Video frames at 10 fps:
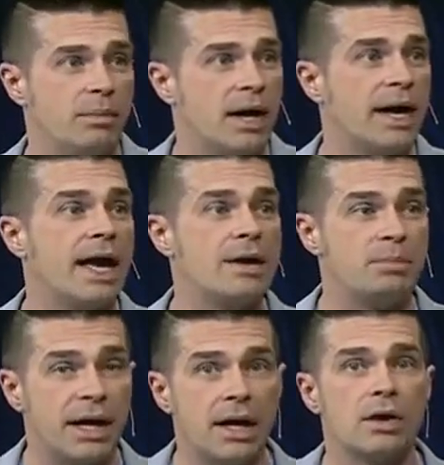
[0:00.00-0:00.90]
by a
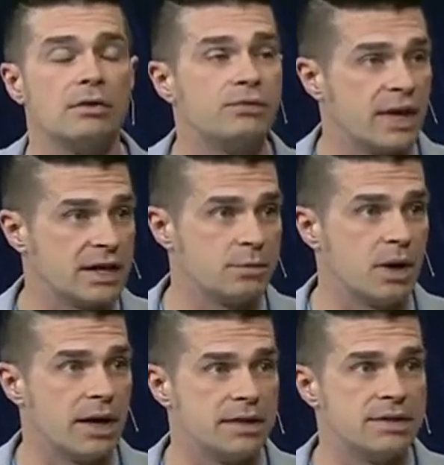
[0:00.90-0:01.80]
pair of
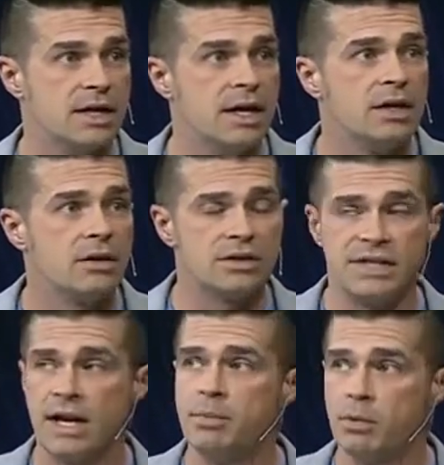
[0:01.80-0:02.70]
FlexPods that are
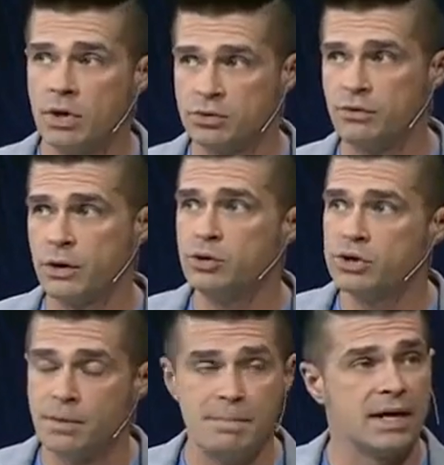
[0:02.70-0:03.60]
set up in what's referred to as
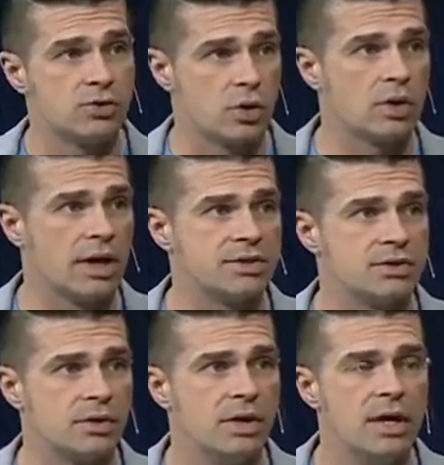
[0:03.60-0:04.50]
a metro
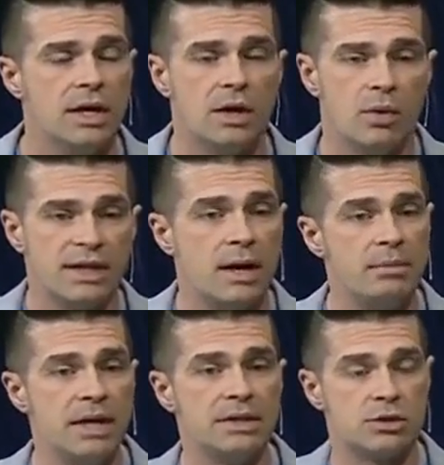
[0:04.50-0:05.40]
cluster. Okay. Now what that
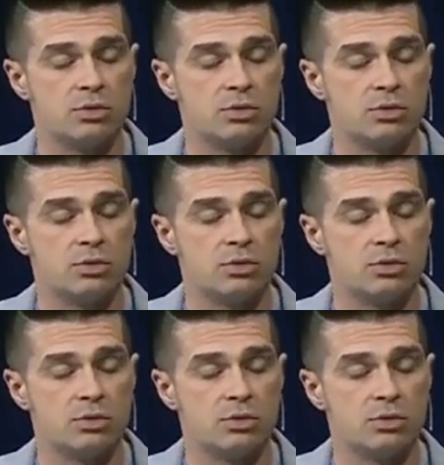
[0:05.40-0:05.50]
means is